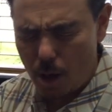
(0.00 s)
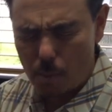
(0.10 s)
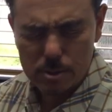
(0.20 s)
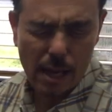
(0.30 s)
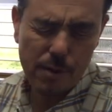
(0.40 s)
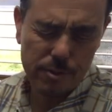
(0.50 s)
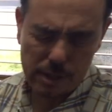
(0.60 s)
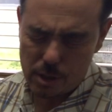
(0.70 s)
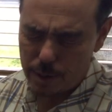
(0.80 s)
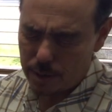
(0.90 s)
almost
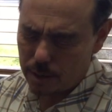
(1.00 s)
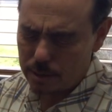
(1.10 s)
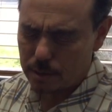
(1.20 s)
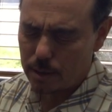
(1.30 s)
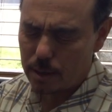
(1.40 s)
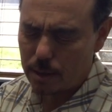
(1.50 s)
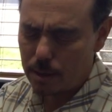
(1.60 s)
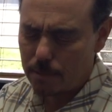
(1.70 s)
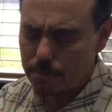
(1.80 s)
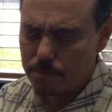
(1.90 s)
everything going on.
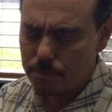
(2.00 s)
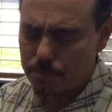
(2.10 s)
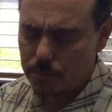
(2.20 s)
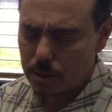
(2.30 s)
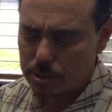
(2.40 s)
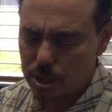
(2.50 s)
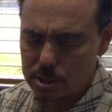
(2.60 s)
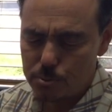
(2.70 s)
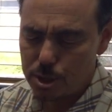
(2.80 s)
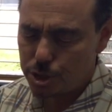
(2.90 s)
Um, she
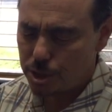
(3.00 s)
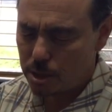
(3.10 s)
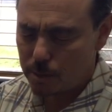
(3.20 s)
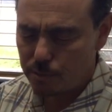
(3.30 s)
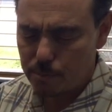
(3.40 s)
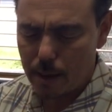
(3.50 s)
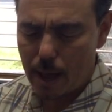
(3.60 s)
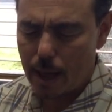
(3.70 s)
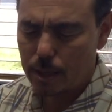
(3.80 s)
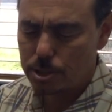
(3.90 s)
has some dishing in the middle of her
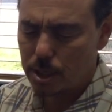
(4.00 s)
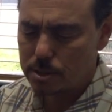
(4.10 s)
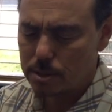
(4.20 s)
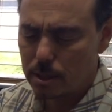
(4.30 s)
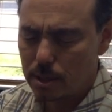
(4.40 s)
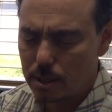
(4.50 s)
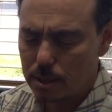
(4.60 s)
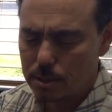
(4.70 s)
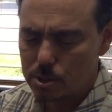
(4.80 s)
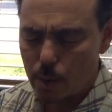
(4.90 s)
back. She has
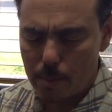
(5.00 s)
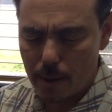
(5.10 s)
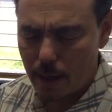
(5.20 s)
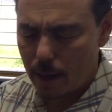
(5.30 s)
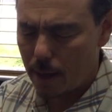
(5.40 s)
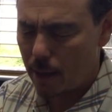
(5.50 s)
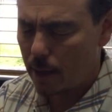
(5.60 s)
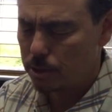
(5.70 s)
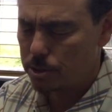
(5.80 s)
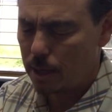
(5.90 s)
uh, sway
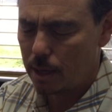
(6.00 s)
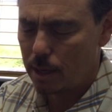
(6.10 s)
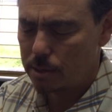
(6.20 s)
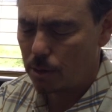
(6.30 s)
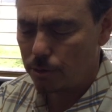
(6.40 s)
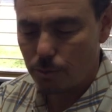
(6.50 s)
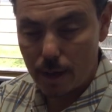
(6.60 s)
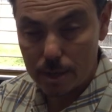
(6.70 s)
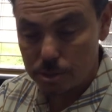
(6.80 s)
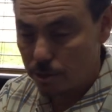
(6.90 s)
back. She has
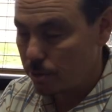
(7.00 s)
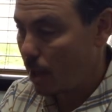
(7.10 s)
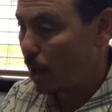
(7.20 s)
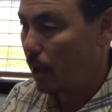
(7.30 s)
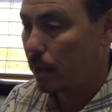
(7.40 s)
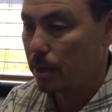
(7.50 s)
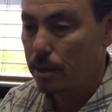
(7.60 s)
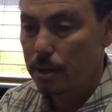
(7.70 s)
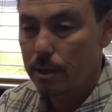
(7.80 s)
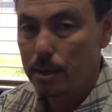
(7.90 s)
arthritis in her neck.
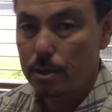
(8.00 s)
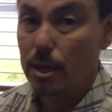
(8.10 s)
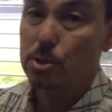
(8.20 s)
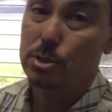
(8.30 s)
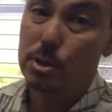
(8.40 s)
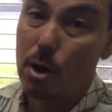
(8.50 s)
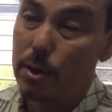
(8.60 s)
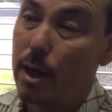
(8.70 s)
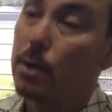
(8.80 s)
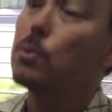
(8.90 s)
You guys will see all
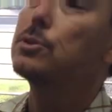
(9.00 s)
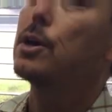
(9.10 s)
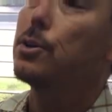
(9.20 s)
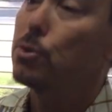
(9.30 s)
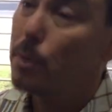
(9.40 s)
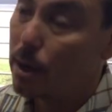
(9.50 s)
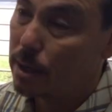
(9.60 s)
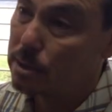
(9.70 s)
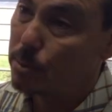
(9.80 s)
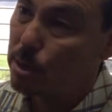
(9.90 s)
that. We'll tell you about it
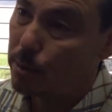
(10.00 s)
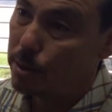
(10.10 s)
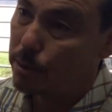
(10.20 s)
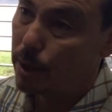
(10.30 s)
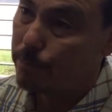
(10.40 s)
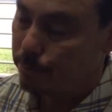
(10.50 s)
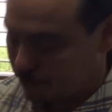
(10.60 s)
next time you come in, okay?